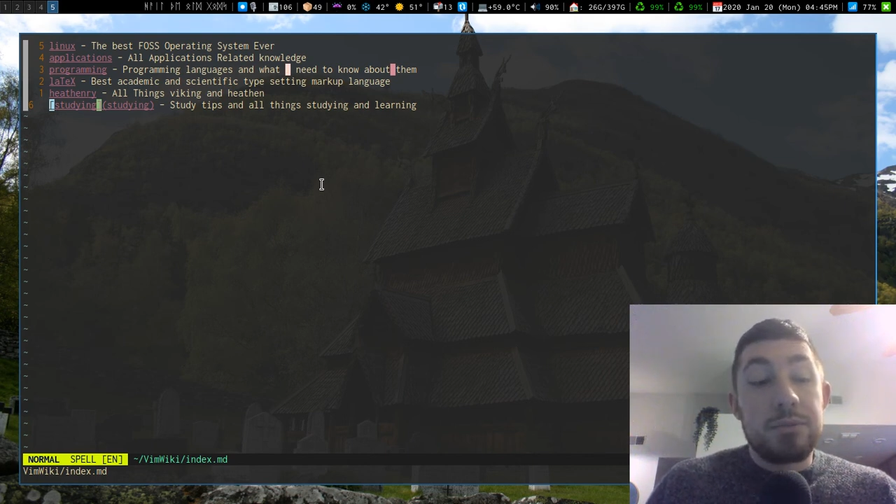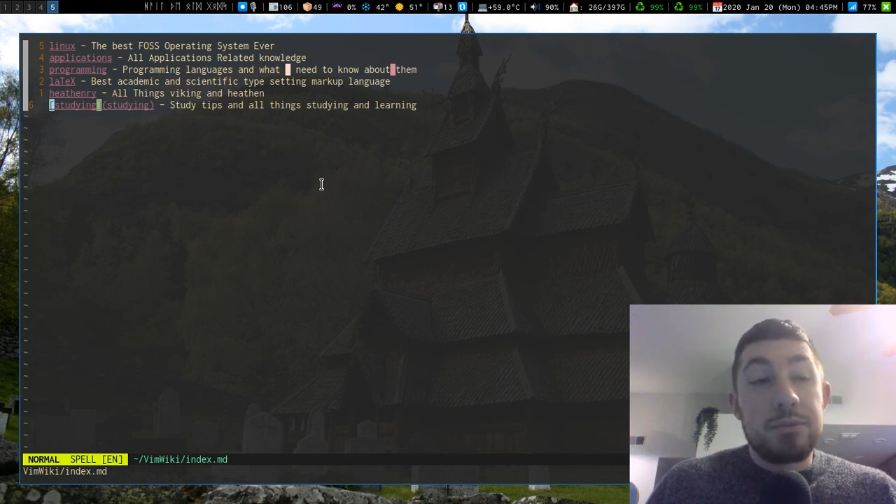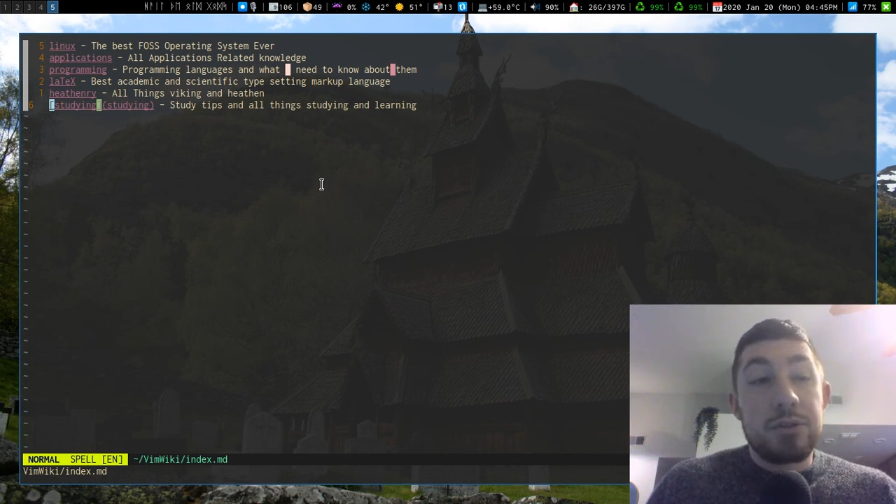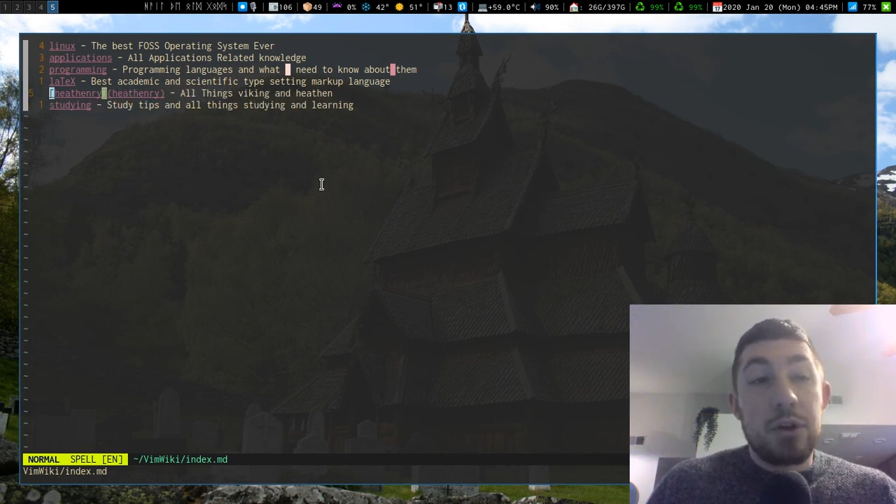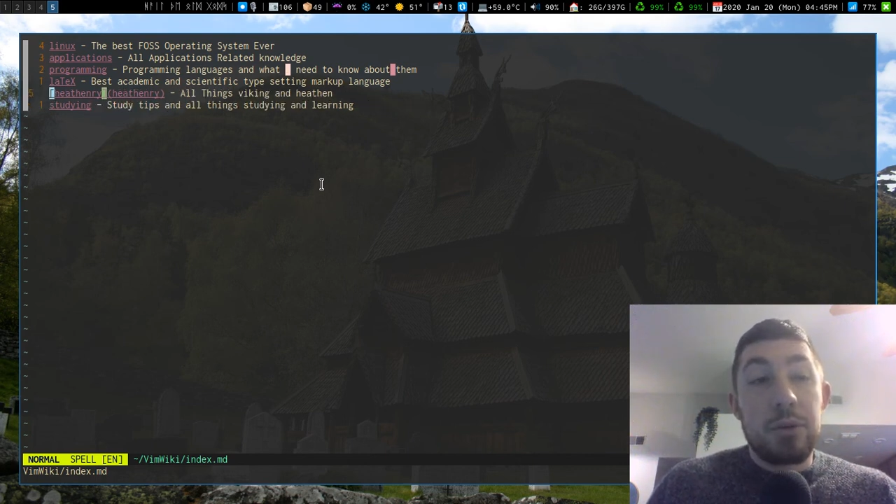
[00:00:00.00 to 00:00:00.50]

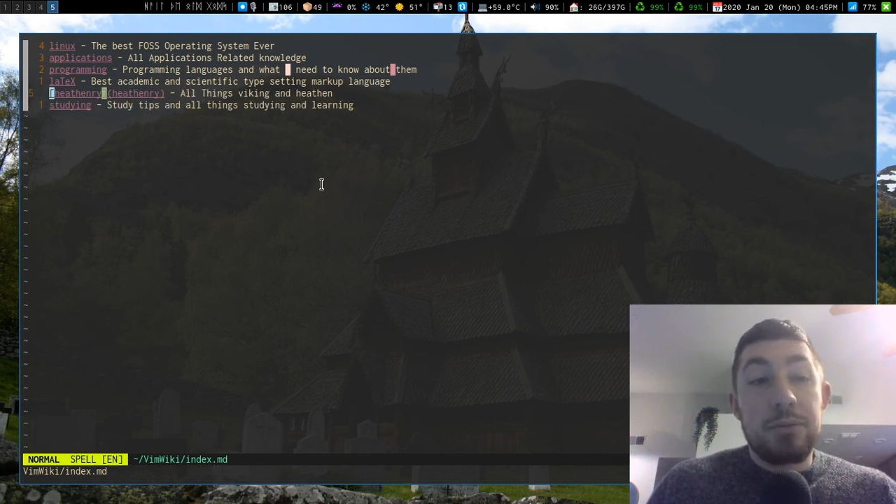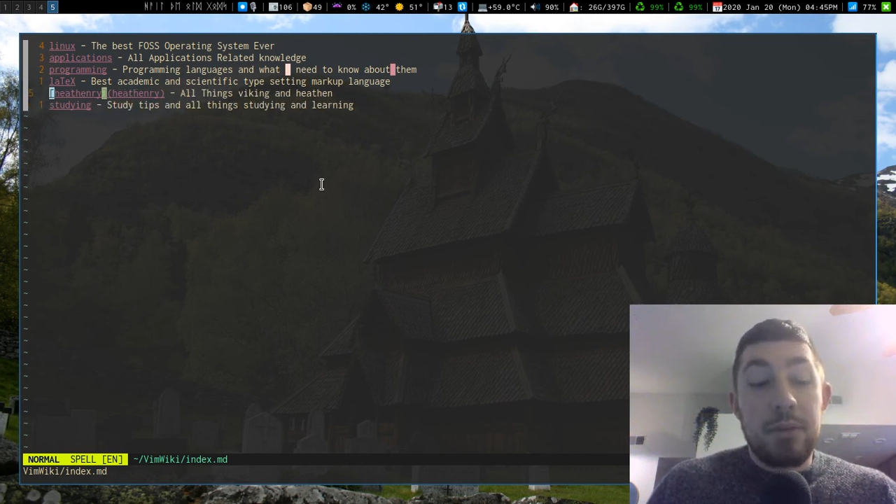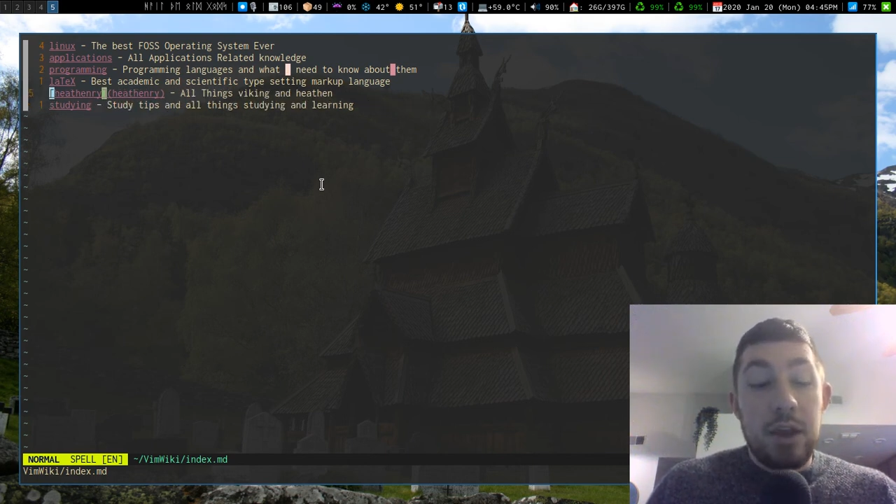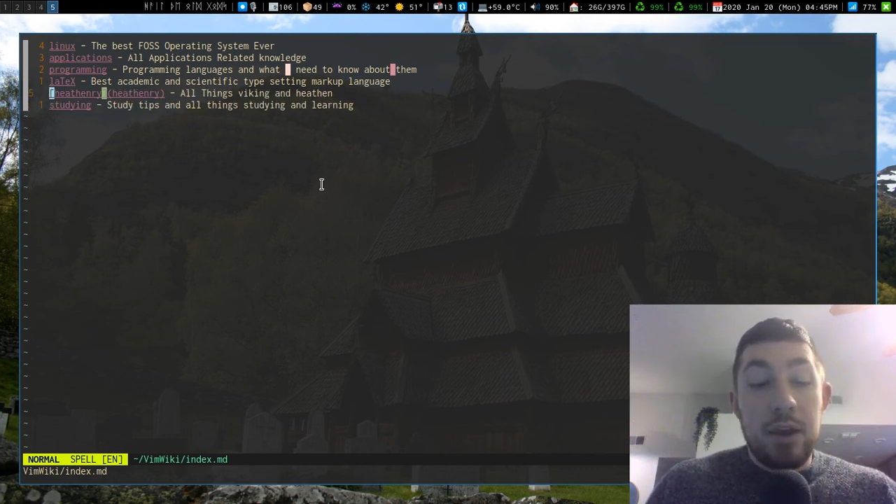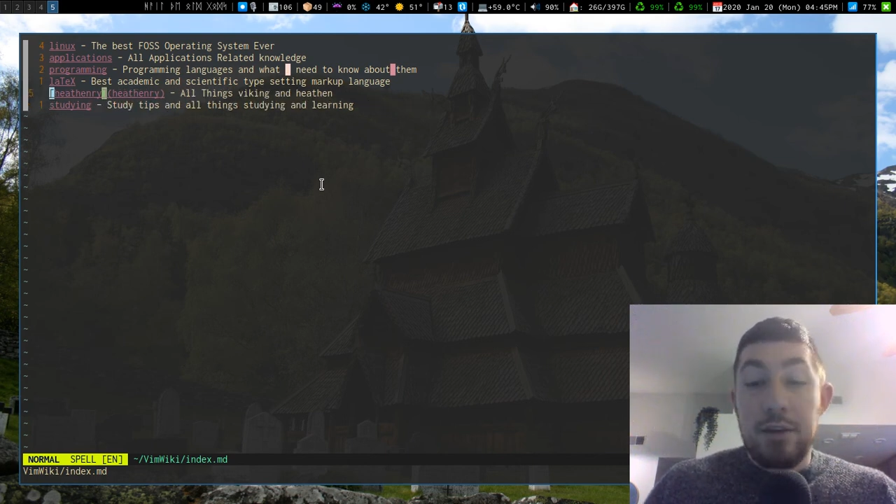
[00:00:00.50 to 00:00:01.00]
So,
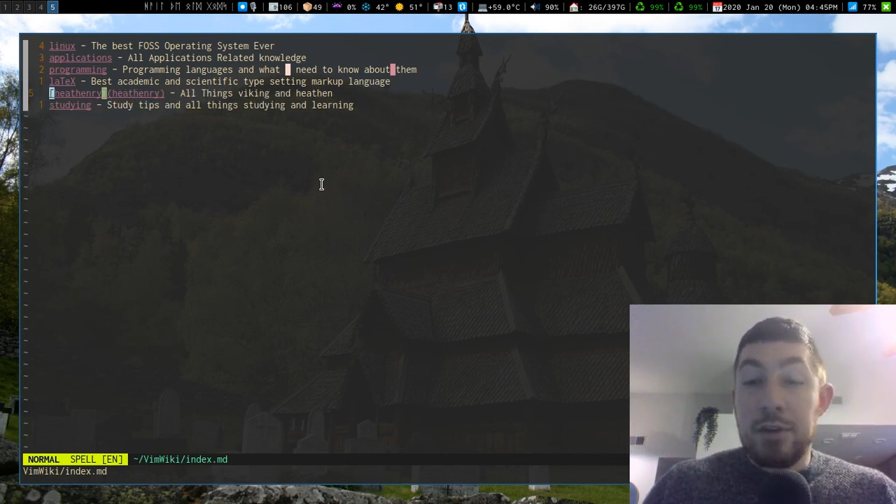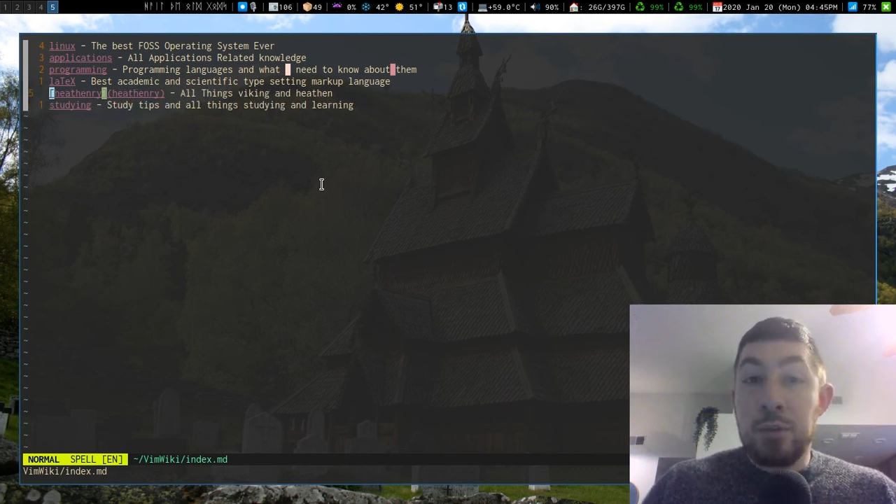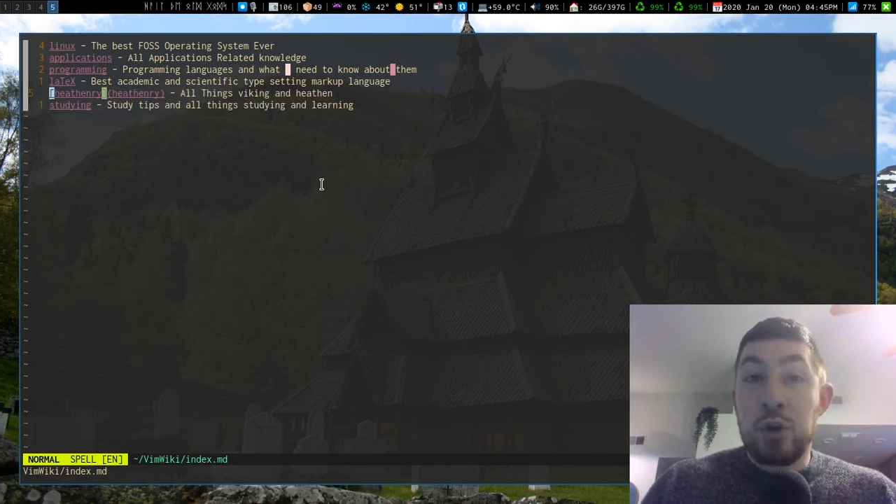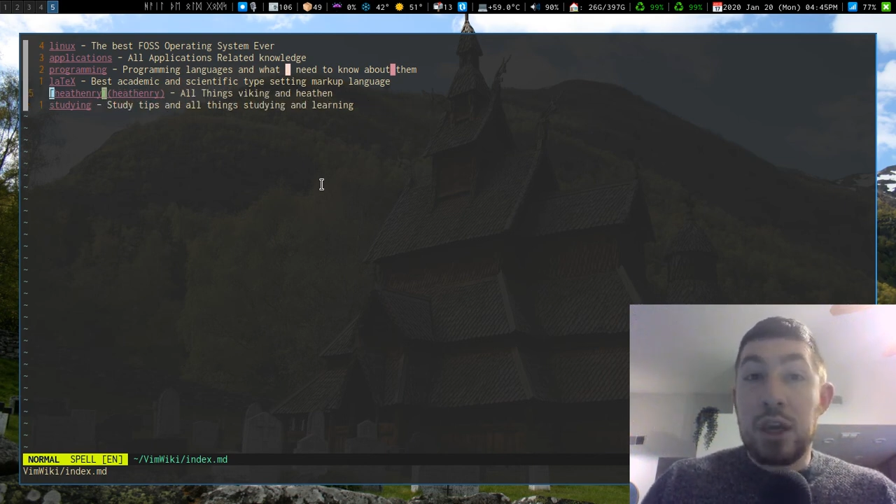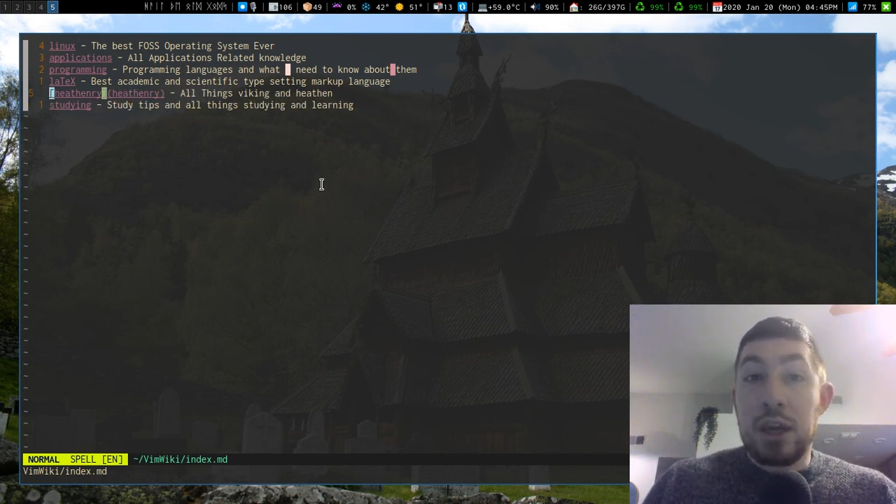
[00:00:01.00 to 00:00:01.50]

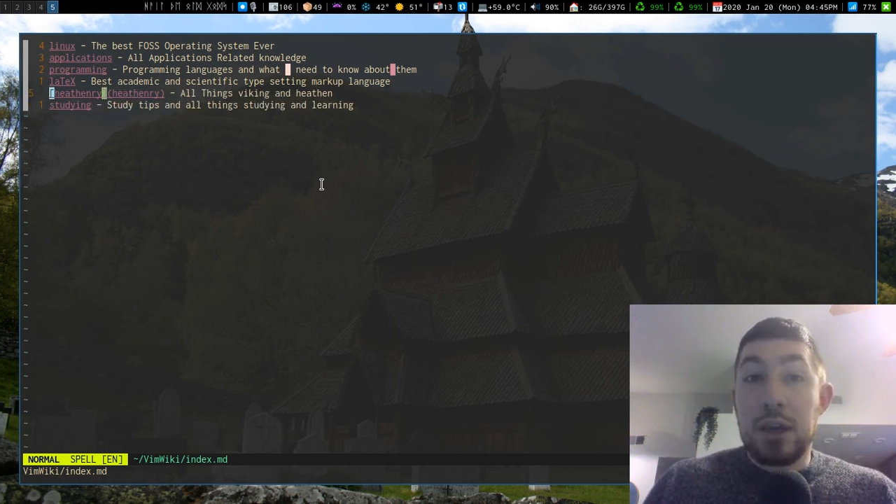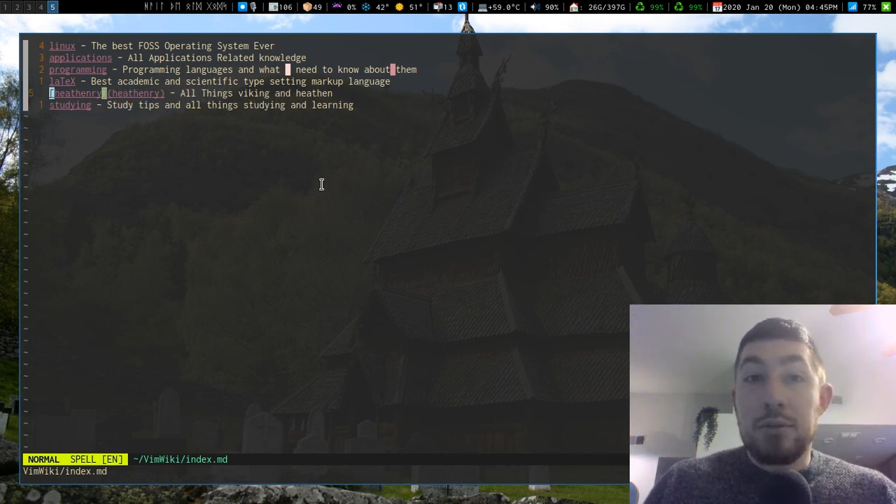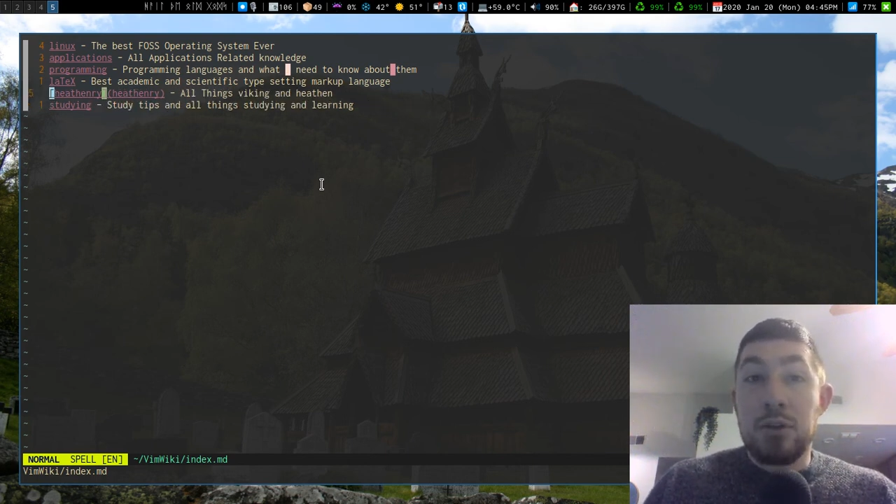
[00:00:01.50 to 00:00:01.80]
VimWiki,